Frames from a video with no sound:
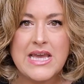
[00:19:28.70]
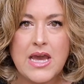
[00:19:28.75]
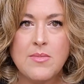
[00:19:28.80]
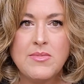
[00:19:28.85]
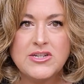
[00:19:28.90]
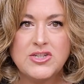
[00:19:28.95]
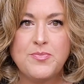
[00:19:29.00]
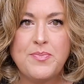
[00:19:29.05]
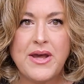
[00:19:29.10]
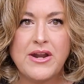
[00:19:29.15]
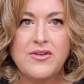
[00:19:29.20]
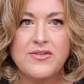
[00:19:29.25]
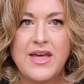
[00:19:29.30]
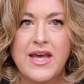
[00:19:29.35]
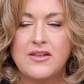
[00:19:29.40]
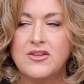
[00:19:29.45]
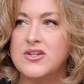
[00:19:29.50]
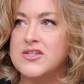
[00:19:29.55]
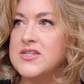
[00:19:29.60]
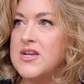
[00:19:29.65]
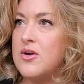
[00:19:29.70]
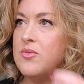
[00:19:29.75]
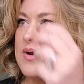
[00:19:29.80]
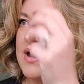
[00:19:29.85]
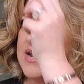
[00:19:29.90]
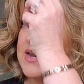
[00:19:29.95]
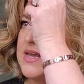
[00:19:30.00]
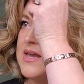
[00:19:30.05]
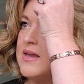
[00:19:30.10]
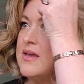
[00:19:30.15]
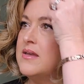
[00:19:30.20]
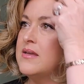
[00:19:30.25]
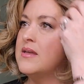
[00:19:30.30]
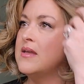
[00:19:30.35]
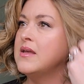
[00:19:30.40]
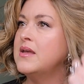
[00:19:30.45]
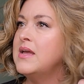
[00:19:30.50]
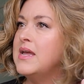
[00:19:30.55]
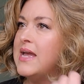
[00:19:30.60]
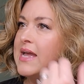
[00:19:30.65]
See how much better that looks already?
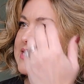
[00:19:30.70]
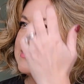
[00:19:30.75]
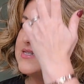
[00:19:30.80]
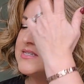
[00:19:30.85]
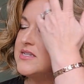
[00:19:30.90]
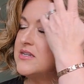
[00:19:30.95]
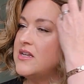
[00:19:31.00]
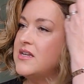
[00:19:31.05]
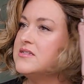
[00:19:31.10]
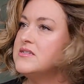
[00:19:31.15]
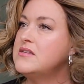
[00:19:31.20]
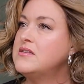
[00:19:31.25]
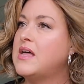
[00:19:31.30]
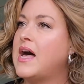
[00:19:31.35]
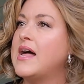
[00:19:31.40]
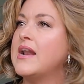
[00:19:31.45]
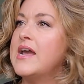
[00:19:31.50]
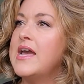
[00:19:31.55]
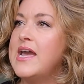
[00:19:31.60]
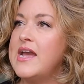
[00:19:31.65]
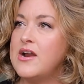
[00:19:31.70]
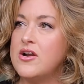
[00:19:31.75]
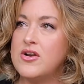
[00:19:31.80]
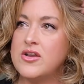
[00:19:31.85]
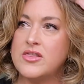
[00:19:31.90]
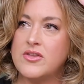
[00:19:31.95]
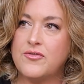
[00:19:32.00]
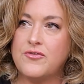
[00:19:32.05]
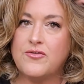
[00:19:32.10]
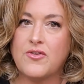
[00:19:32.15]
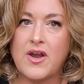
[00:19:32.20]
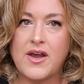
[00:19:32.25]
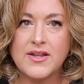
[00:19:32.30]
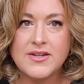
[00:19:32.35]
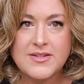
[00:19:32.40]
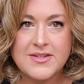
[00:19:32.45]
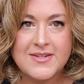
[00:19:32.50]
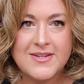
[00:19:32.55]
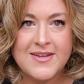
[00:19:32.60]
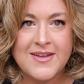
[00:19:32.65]
It still has a lot of hair in the
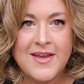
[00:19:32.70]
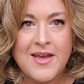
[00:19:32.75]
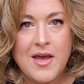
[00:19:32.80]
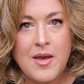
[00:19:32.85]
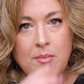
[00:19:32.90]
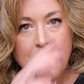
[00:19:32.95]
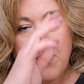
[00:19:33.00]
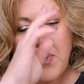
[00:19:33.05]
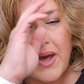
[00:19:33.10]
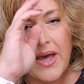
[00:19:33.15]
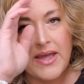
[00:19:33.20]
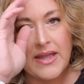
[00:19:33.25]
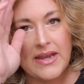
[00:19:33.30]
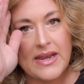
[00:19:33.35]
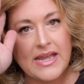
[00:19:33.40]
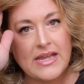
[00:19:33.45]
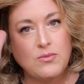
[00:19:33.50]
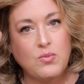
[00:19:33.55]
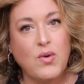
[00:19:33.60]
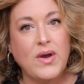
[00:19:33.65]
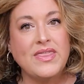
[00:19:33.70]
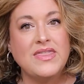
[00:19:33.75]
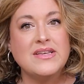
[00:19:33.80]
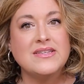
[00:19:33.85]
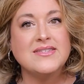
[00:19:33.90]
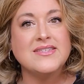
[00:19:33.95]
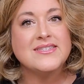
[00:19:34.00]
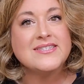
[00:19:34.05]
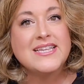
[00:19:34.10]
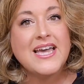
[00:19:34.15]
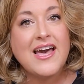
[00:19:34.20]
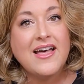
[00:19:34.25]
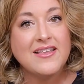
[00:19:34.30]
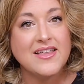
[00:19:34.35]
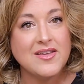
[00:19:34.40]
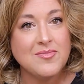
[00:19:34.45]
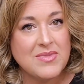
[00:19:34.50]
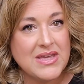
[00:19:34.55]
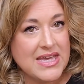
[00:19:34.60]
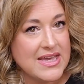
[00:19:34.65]
front, but it, what this is
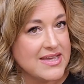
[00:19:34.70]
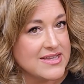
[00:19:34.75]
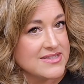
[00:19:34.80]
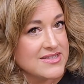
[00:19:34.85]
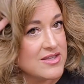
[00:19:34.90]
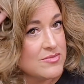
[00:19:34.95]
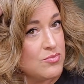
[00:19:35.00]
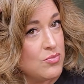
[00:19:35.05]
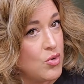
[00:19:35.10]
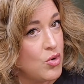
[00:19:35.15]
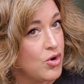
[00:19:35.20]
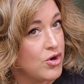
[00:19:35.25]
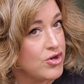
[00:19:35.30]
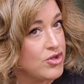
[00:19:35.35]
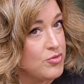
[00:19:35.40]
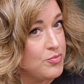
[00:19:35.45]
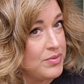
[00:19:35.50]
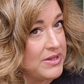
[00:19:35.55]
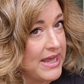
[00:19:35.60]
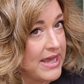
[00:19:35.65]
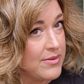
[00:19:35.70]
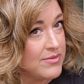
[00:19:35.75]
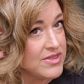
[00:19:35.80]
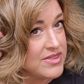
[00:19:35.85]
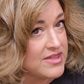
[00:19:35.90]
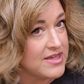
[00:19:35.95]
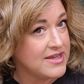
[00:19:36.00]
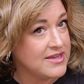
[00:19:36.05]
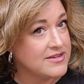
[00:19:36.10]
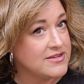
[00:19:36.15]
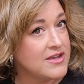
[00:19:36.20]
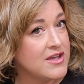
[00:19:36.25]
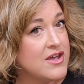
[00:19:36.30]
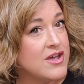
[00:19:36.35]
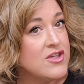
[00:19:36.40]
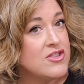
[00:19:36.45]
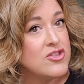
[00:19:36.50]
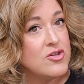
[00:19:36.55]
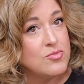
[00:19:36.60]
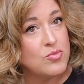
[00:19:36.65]
telling me is the more you play with it,
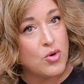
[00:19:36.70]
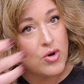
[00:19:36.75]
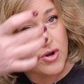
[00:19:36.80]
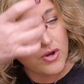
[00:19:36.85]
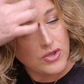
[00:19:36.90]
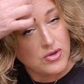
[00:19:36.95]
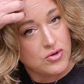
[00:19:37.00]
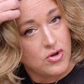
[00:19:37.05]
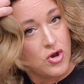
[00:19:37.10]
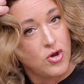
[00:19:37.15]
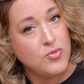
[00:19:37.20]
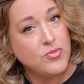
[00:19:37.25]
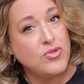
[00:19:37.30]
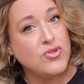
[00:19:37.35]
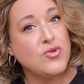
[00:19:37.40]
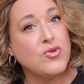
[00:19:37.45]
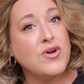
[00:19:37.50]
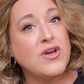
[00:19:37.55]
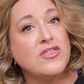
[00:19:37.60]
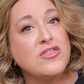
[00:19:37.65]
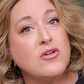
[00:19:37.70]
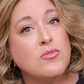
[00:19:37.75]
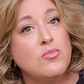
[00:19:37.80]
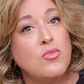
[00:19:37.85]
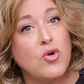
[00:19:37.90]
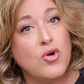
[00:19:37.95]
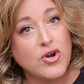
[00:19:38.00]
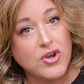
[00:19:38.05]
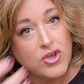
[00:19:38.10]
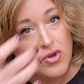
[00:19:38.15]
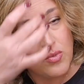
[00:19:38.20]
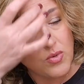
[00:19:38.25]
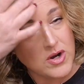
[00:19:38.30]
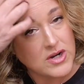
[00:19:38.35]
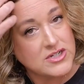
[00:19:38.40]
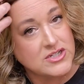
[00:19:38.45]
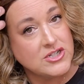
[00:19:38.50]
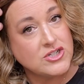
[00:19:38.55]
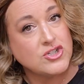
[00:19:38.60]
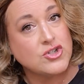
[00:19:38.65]
the more you comb through it, the more you
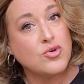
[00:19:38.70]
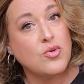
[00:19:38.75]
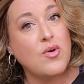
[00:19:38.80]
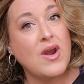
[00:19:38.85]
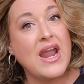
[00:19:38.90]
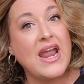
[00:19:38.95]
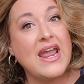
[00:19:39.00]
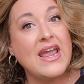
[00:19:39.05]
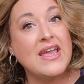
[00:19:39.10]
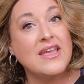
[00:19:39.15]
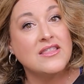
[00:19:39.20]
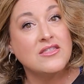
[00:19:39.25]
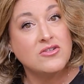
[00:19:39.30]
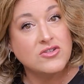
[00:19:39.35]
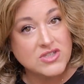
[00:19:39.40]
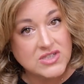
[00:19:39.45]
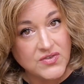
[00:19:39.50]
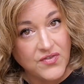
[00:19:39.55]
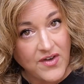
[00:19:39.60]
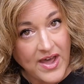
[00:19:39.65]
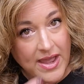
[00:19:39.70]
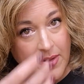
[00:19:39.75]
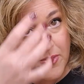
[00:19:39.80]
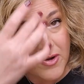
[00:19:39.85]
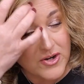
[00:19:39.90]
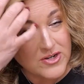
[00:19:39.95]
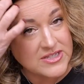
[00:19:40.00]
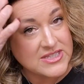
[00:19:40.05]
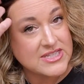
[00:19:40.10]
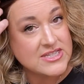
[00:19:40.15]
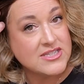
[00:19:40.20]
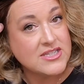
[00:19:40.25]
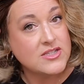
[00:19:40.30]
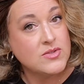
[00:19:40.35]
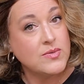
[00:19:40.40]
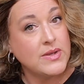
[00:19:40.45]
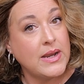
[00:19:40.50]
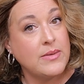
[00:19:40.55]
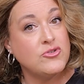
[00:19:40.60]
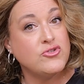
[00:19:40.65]
work to train those fibers.
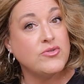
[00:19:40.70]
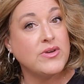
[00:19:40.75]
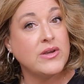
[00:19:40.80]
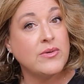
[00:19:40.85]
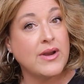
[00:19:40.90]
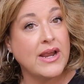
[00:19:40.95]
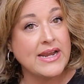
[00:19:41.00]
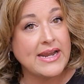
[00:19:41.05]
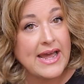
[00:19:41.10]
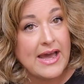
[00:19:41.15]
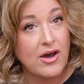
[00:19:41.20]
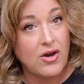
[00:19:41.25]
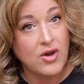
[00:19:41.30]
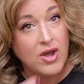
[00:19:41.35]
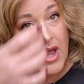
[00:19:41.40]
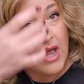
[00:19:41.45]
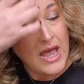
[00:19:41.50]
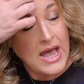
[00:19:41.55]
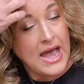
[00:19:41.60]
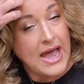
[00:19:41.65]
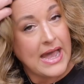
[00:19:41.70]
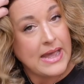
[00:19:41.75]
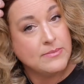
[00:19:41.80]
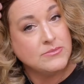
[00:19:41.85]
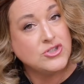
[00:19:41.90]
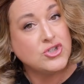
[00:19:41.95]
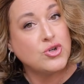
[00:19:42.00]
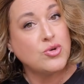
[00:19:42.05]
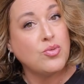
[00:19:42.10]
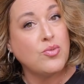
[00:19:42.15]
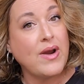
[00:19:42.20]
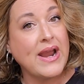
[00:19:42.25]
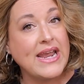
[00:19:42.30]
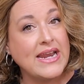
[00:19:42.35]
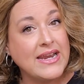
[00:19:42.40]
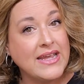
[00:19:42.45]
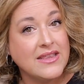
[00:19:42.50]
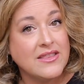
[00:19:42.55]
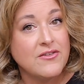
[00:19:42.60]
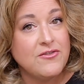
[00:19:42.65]
This is what I'm doing right now. I'm
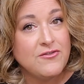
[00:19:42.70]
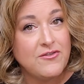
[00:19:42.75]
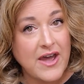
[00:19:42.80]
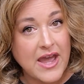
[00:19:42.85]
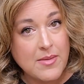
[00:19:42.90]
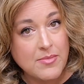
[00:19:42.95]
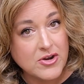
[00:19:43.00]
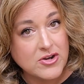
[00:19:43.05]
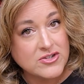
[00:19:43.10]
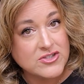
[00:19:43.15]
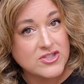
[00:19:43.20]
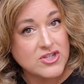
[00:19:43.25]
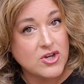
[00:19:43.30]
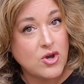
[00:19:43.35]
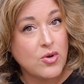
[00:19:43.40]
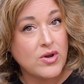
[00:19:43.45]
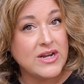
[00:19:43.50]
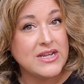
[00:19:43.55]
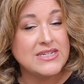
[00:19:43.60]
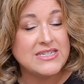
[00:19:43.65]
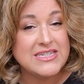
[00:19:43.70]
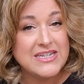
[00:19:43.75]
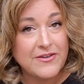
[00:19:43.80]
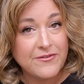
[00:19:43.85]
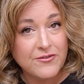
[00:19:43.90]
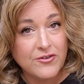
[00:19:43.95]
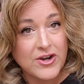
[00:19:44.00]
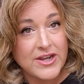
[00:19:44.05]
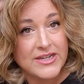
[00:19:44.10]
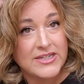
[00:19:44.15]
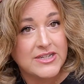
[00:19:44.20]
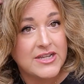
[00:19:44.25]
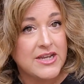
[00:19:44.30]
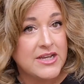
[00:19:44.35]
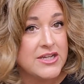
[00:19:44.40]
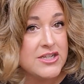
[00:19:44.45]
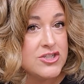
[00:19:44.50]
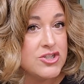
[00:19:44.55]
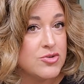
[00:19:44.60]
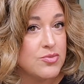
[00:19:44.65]
training the fibers to go in a different
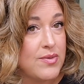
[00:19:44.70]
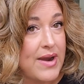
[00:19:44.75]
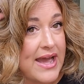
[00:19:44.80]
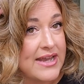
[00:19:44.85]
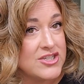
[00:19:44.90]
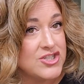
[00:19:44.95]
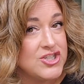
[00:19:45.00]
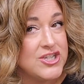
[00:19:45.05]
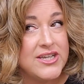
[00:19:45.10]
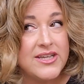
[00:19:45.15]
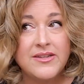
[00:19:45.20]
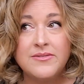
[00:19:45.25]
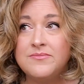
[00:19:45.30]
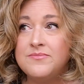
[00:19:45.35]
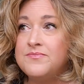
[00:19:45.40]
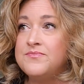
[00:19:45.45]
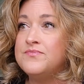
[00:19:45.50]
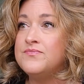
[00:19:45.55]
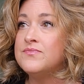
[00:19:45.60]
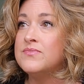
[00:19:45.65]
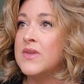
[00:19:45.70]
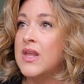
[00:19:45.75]
direction.